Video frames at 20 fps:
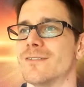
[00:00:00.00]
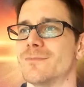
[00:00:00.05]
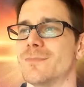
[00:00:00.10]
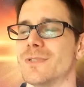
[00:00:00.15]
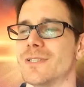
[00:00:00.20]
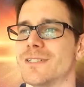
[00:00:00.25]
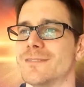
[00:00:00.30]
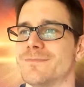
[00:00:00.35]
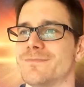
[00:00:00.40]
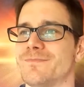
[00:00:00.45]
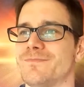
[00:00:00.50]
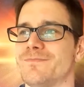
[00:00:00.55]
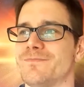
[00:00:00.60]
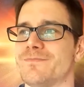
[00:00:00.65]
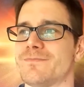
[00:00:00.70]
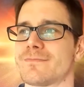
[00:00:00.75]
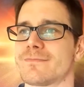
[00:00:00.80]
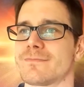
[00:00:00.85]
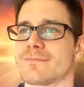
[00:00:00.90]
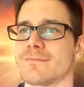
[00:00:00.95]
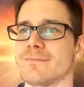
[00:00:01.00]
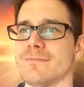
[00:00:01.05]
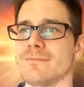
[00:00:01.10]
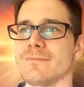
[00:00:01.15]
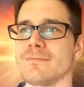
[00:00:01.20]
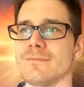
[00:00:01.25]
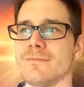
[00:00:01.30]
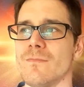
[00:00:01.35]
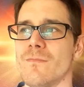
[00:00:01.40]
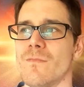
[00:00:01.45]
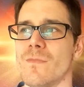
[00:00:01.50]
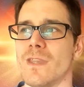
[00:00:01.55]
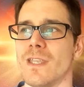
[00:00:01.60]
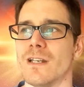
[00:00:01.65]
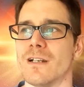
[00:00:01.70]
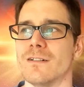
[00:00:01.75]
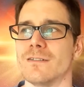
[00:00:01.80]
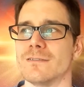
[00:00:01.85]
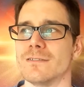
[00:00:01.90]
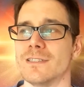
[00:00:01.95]
But
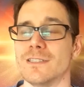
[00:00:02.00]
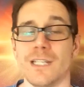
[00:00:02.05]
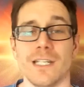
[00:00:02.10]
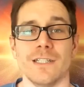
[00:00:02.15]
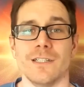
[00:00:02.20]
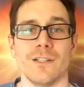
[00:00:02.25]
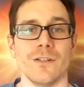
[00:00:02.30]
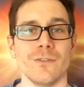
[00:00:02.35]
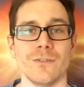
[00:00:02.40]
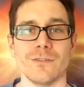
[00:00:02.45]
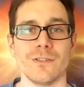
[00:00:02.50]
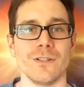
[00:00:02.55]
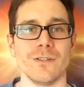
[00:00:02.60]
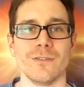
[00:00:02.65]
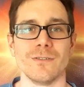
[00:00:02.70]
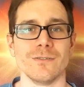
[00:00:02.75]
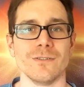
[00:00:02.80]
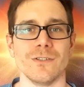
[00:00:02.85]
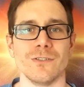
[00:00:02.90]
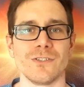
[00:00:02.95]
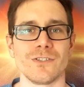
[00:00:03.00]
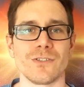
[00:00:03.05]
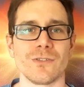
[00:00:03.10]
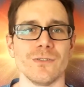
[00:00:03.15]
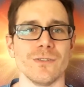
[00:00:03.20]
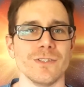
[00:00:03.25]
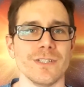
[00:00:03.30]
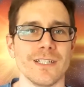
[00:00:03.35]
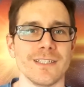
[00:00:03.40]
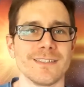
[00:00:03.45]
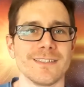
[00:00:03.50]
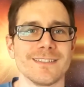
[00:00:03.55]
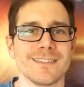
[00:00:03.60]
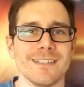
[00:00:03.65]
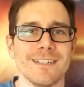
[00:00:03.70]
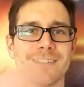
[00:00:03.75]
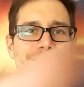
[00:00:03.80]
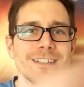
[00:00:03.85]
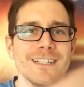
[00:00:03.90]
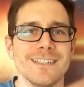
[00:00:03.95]
and no school
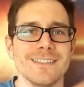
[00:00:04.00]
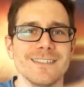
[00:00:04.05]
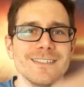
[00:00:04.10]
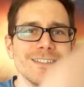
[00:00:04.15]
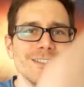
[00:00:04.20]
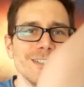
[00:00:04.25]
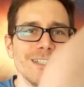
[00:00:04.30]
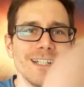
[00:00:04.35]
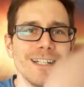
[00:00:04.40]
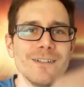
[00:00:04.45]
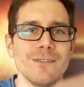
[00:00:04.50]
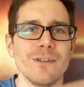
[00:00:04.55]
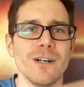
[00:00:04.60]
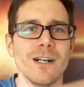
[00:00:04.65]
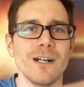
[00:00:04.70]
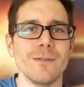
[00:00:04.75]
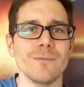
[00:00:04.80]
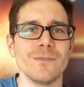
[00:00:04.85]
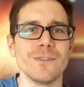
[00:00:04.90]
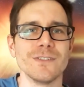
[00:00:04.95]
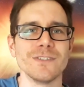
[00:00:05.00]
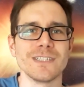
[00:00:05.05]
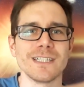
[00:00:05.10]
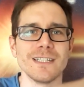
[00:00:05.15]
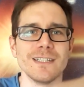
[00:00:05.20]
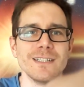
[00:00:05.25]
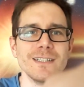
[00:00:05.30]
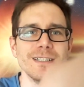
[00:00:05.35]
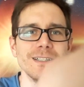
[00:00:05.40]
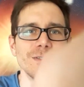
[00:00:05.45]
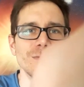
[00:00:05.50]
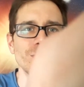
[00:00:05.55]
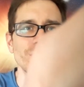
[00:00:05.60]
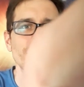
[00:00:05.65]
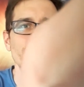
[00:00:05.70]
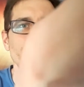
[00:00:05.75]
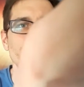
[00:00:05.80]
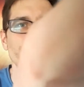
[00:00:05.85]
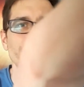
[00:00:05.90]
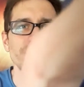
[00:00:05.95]
necessary, right? So yeah, what was it?
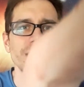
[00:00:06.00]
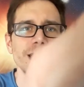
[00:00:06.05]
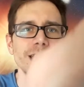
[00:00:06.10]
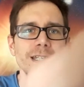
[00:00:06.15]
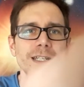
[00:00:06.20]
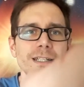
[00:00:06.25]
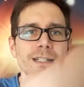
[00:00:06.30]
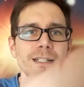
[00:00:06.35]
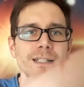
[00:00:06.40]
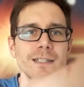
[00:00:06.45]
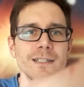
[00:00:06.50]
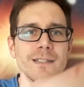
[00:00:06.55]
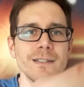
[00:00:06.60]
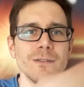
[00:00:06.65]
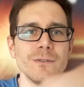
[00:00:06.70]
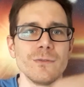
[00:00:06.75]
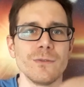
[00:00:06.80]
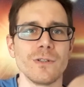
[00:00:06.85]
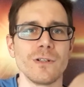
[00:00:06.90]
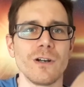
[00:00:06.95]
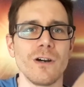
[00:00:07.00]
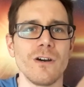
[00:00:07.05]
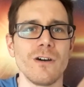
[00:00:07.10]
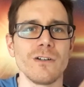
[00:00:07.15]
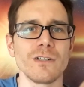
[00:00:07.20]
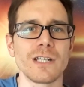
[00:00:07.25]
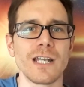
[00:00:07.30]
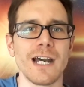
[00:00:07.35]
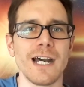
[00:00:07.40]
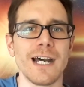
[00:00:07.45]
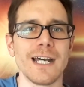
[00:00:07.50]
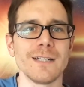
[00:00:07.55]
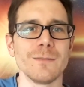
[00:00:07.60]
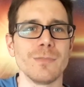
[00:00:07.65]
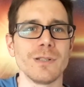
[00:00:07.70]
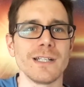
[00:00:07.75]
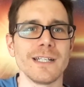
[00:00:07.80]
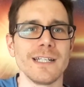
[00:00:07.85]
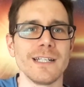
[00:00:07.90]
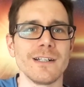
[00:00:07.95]
We're all playing we're all God
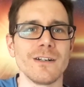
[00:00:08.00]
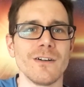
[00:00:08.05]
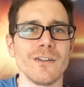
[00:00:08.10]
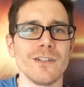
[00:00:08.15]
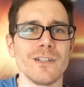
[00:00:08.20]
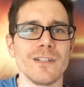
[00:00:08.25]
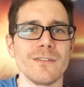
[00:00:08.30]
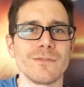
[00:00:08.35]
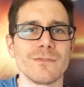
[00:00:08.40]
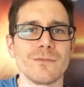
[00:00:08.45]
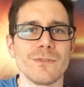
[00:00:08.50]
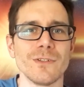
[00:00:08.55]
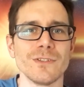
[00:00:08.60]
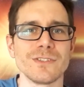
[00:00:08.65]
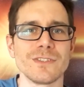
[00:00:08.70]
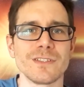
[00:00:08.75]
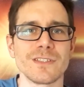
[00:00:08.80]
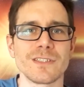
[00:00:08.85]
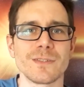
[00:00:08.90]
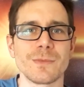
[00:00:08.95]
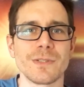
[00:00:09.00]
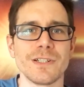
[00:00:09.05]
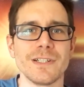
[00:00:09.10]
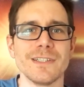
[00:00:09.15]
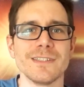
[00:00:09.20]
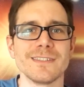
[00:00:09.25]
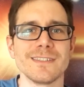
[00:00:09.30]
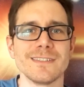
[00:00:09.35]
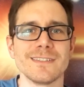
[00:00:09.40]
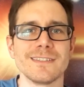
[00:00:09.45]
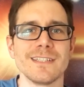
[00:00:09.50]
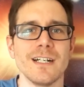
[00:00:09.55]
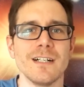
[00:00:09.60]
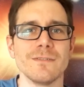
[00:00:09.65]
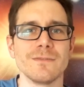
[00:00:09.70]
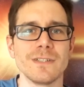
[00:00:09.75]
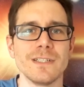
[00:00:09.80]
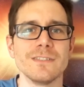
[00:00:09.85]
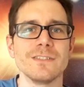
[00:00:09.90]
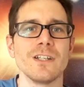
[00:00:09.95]
playing all the different roles to experience
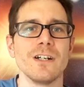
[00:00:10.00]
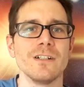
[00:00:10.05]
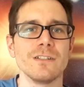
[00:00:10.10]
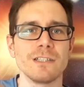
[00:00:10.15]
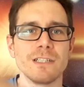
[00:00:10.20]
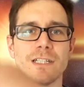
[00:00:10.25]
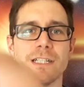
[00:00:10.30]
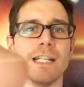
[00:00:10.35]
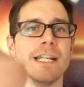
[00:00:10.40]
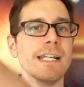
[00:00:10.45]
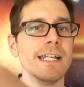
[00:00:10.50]
itself. It's all good.